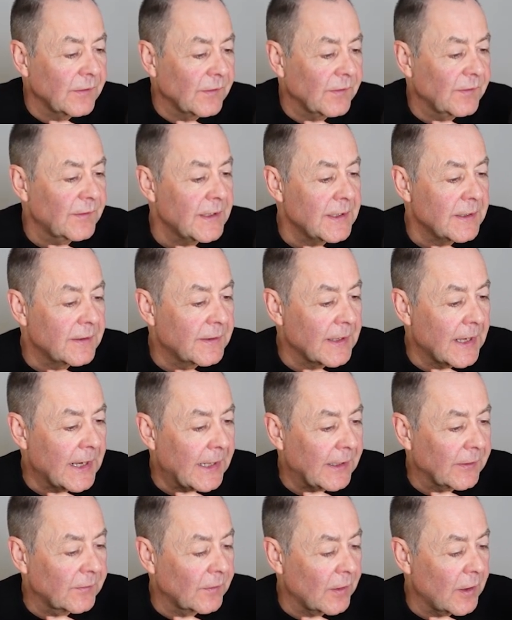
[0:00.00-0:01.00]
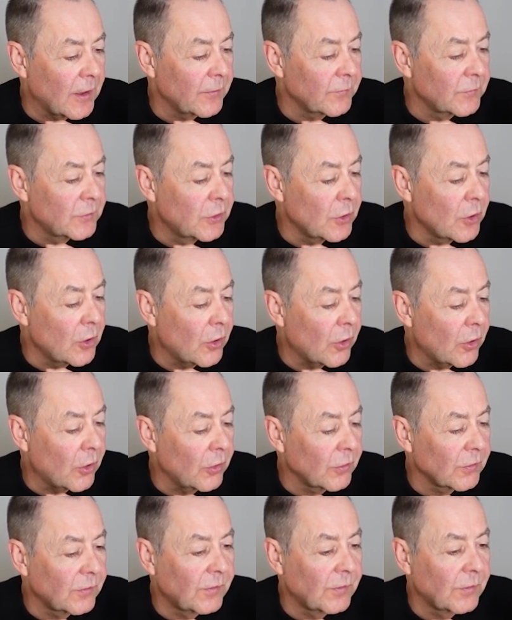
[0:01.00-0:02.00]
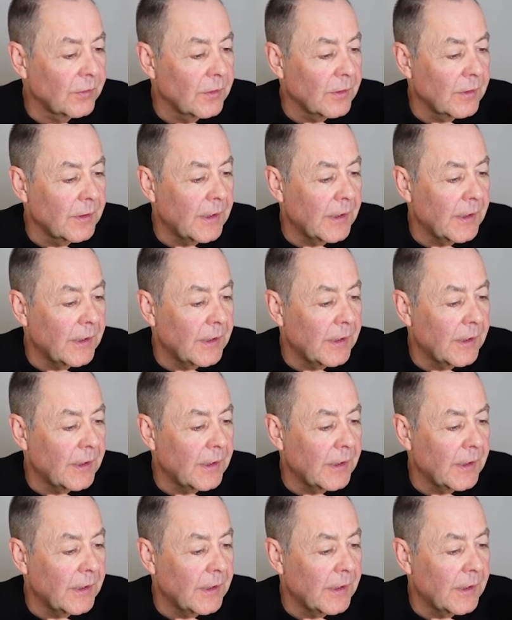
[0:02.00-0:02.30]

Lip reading: see that I've got